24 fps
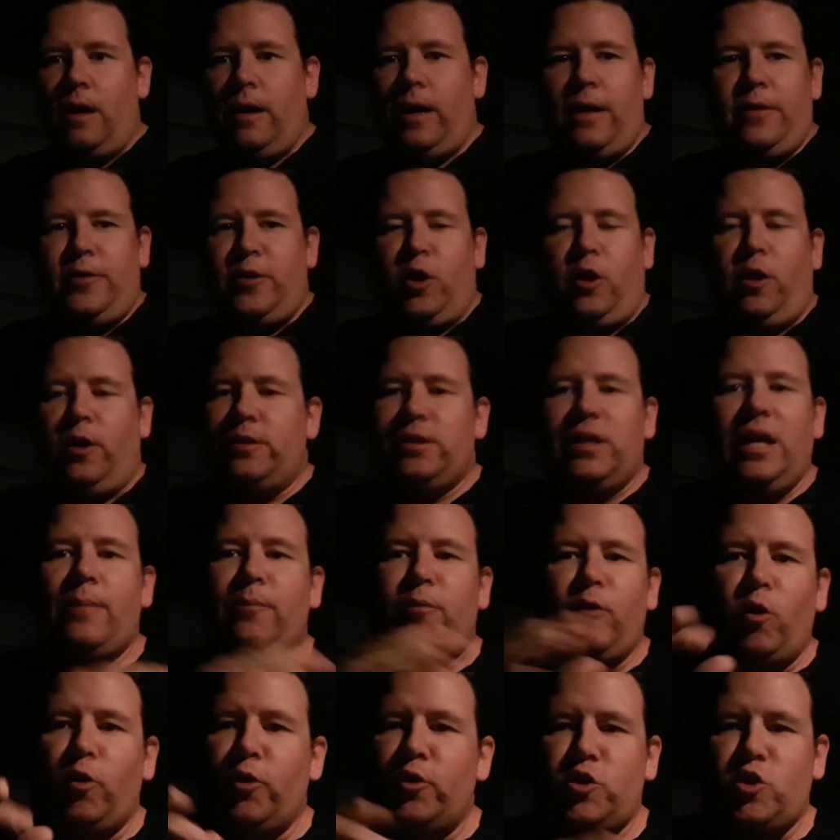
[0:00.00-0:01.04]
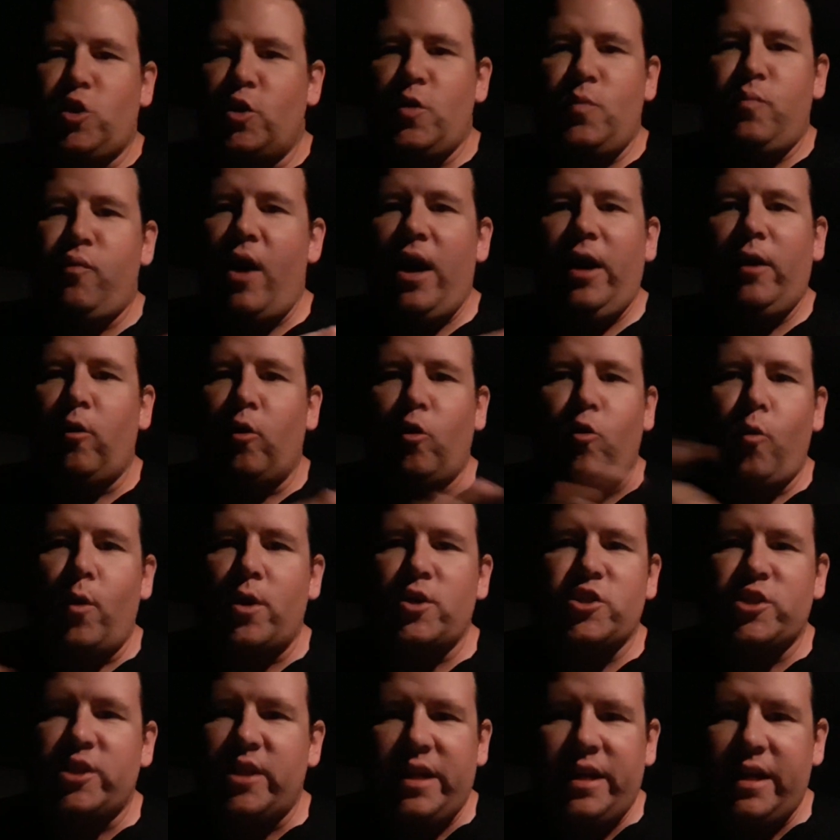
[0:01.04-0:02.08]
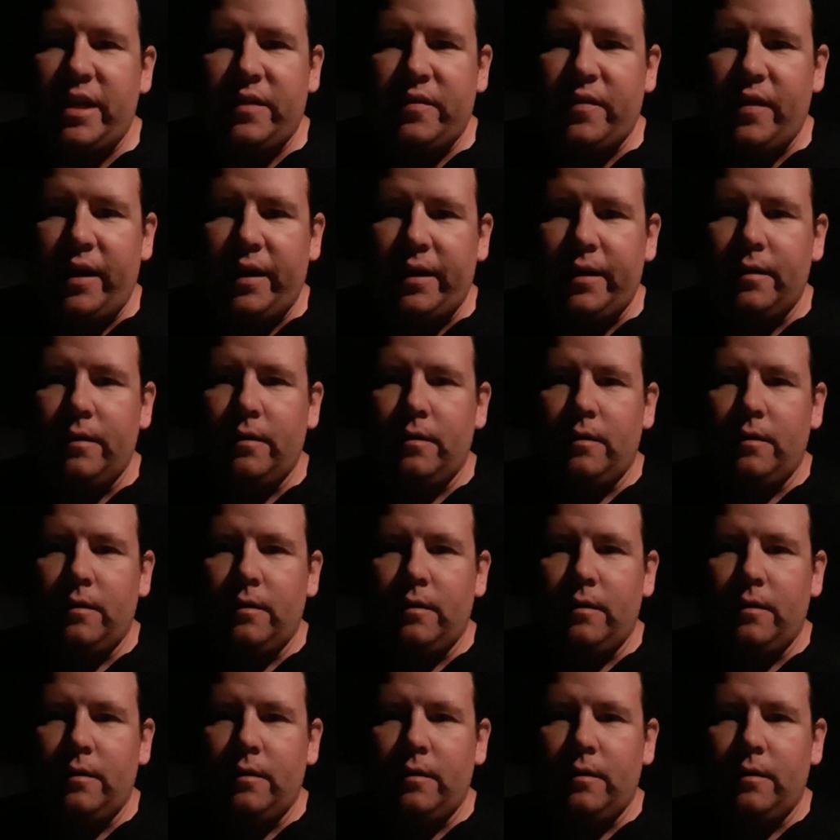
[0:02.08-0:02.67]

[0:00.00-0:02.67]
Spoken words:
You're a liberal, so you probably don't question anything.